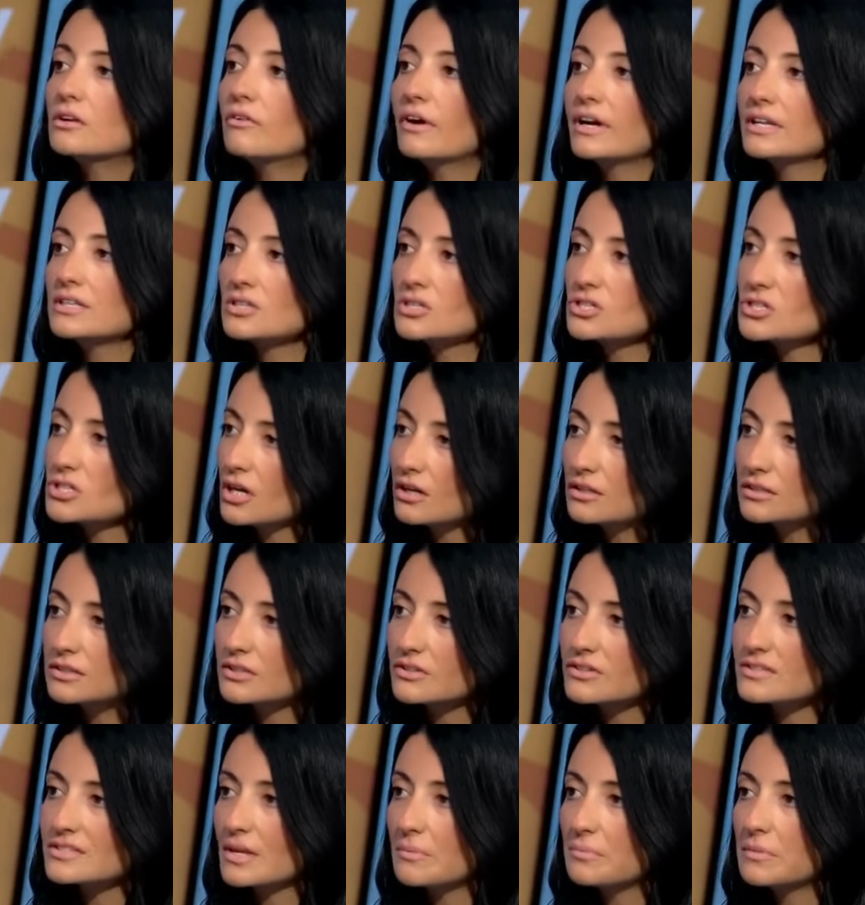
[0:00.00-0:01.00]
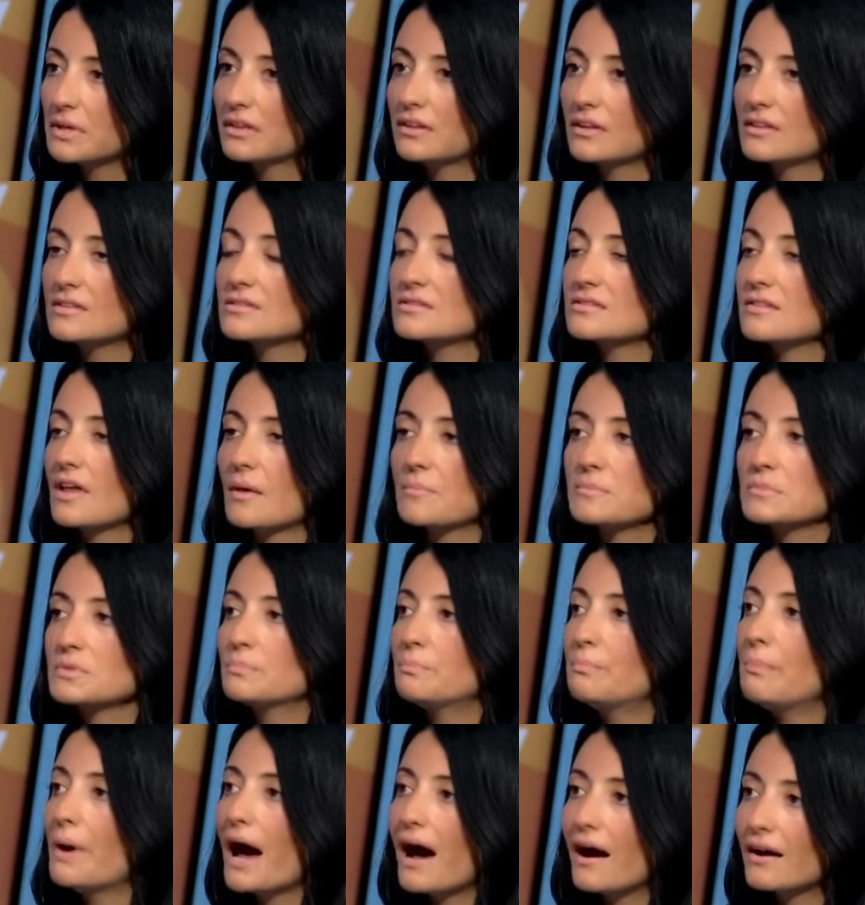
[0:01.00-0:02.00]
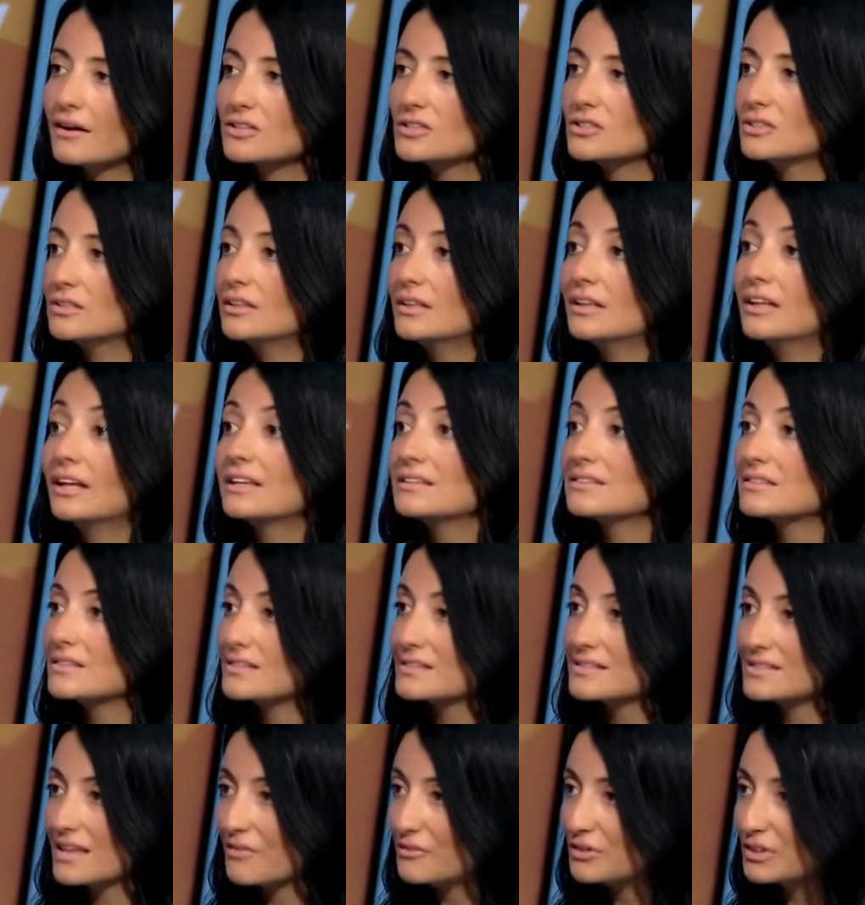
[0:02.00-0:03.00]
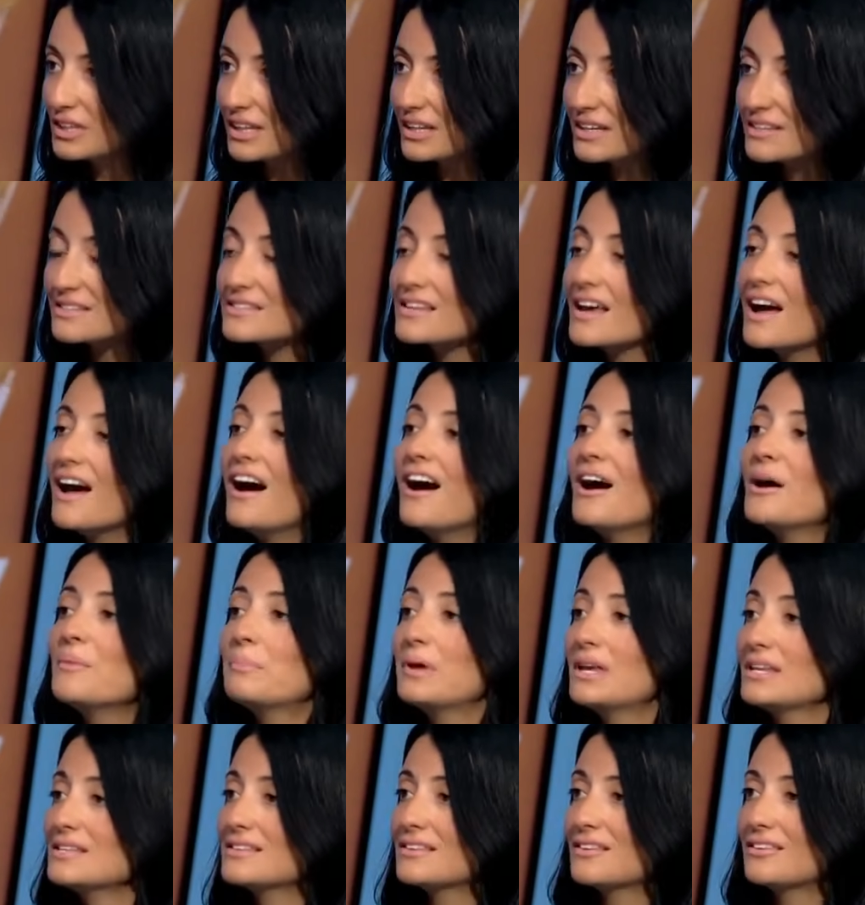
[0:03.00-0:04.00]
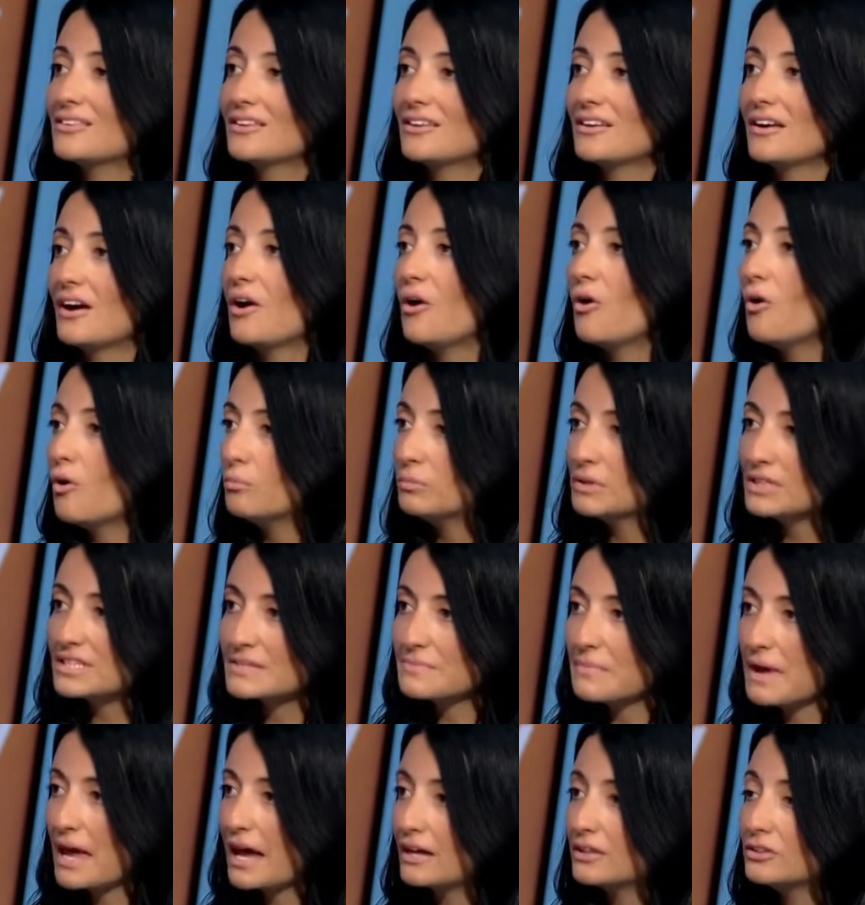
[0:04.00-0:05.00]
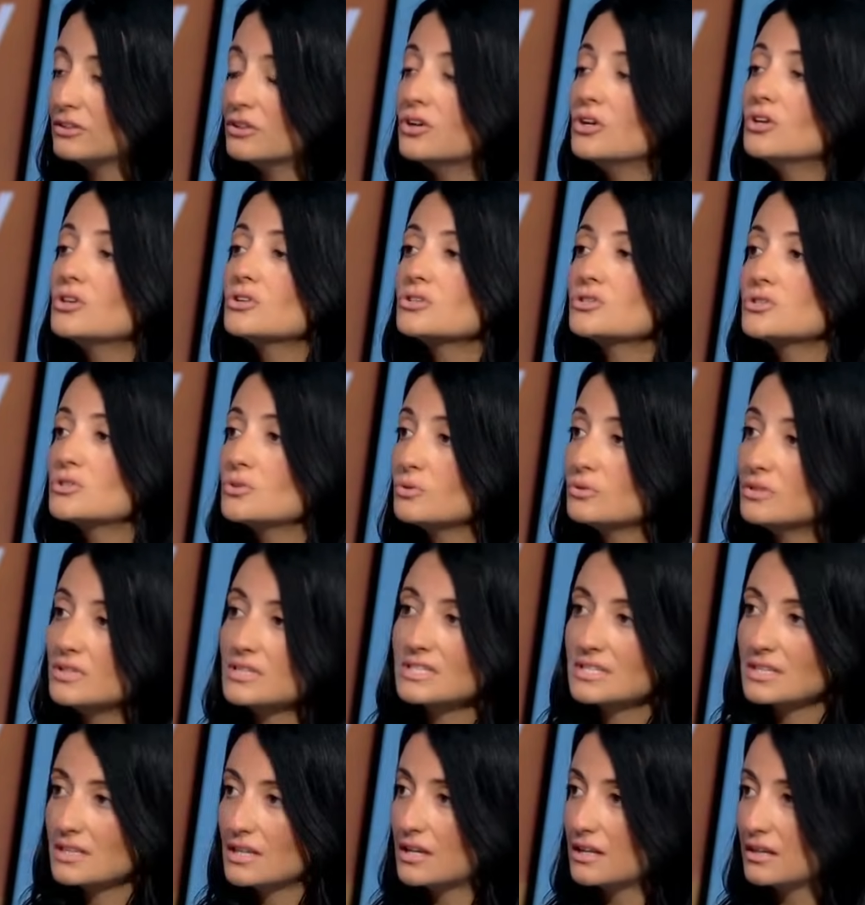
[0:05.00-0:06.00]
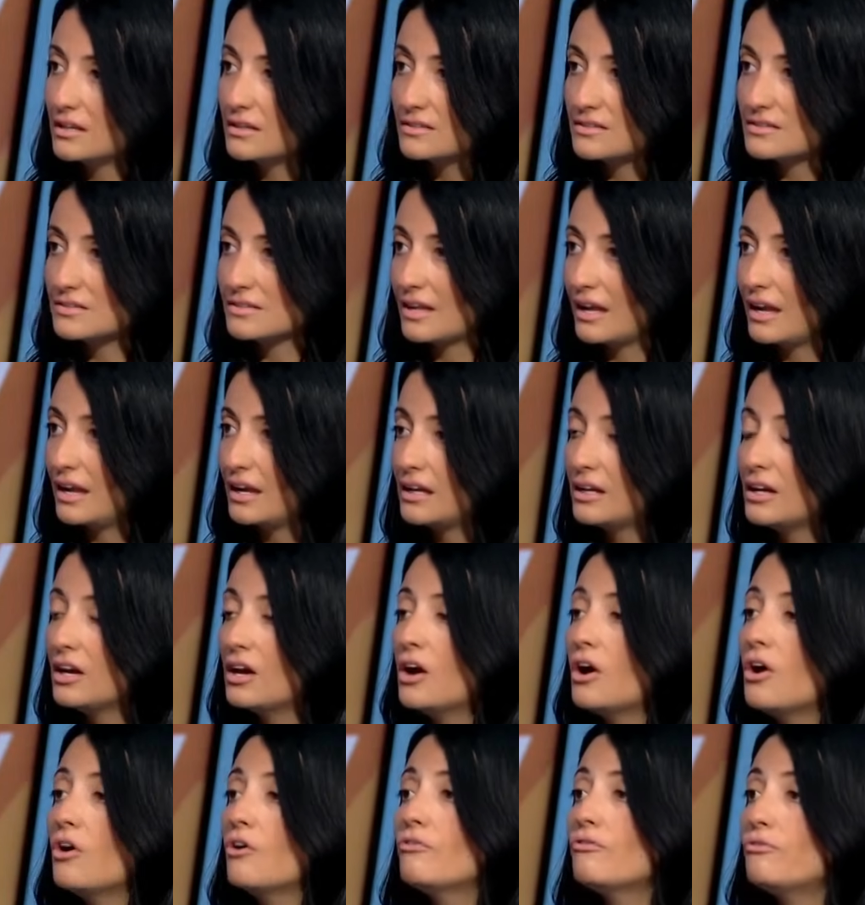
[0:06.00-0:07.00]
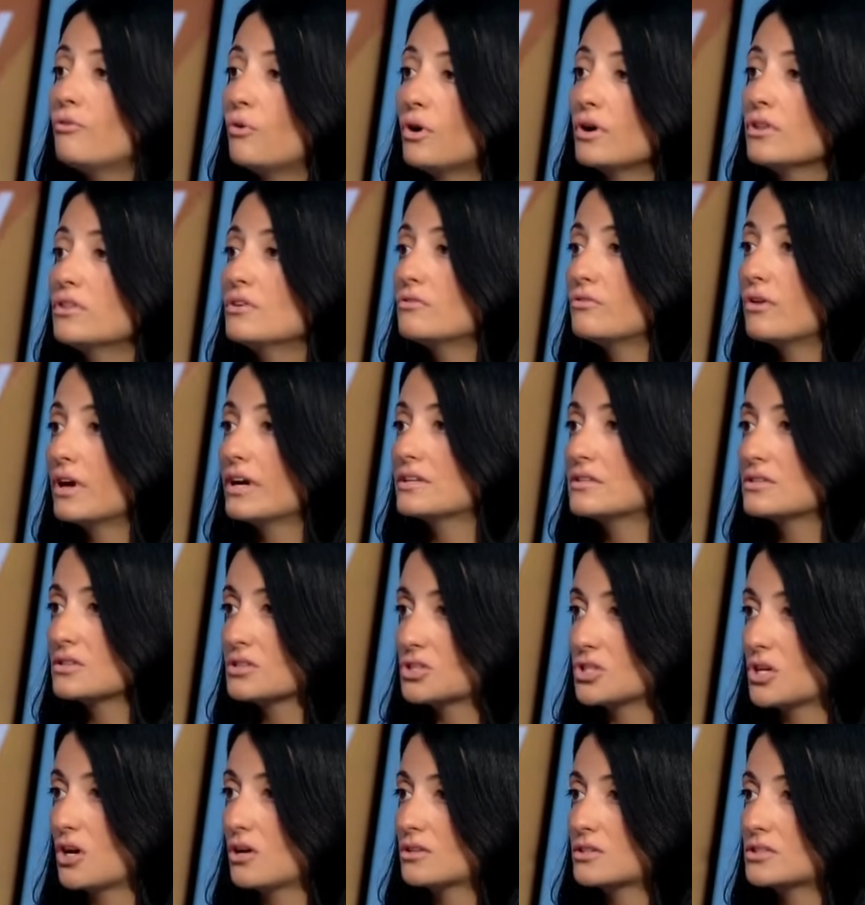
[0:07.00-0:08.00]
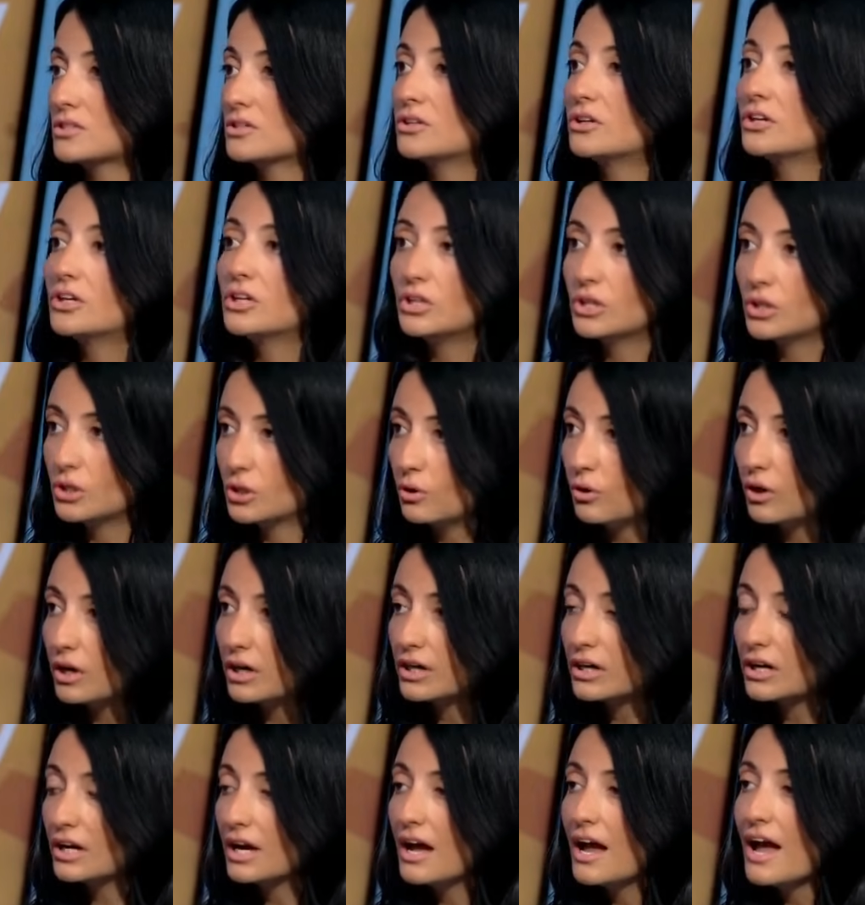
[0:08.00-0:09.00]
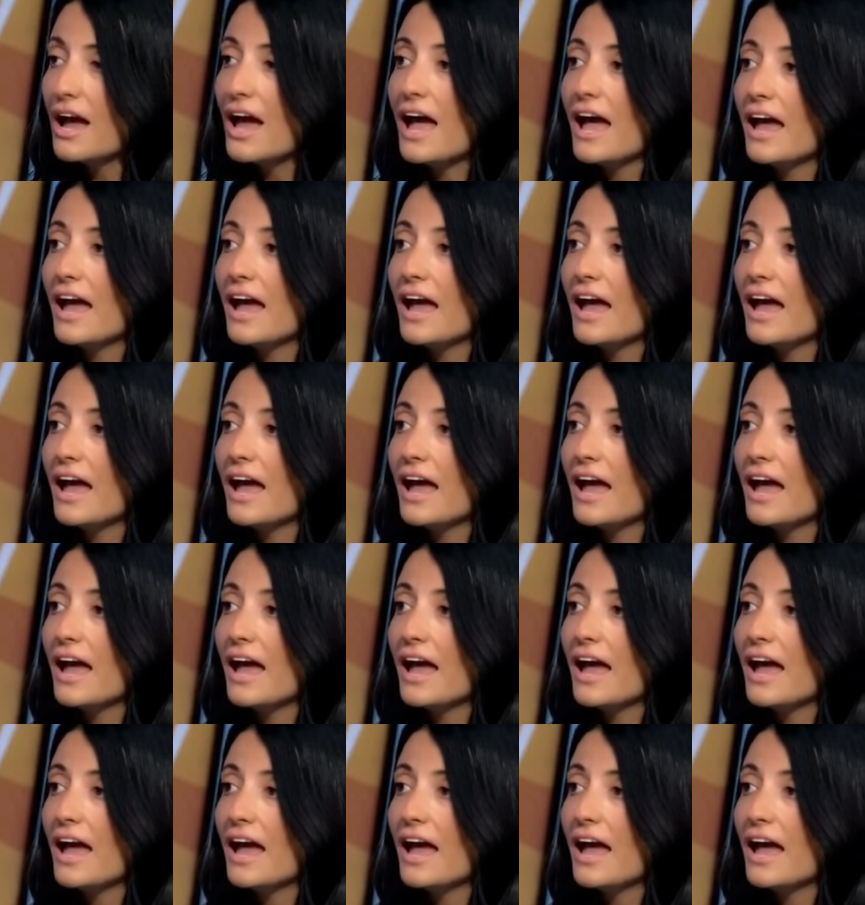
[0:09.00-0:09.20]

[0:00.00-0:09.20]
The right to shelter is something that stems back to the 1970s. Basically, a homeless man sued the city and state for the right to shelter in New York.